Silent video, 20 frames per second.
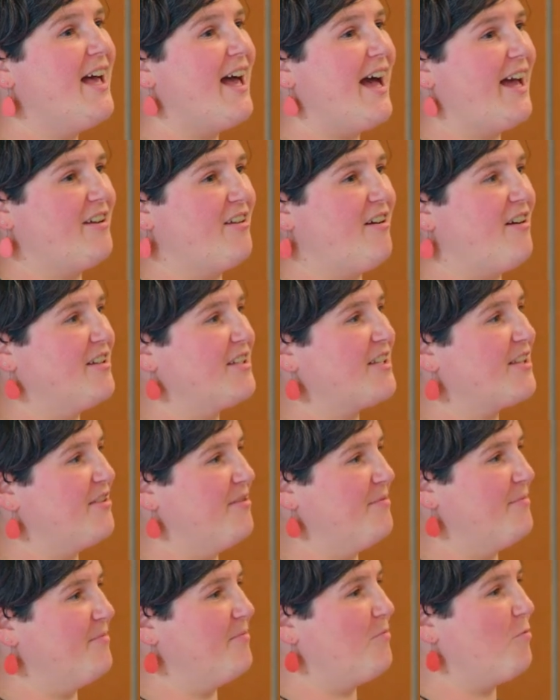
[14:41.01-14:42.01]
and ask
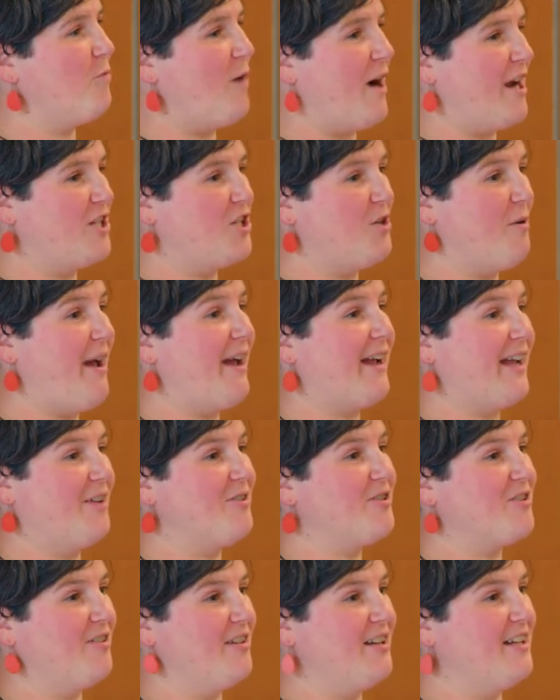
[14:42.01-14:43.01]
them, where do you hang
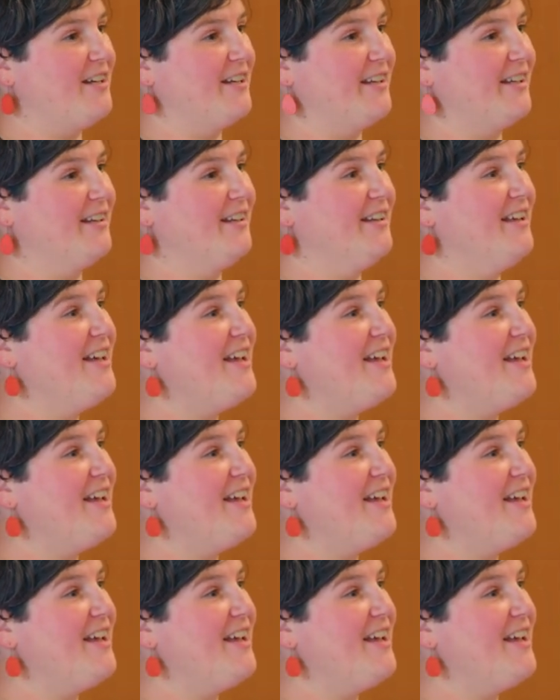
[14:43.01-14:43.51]
out online?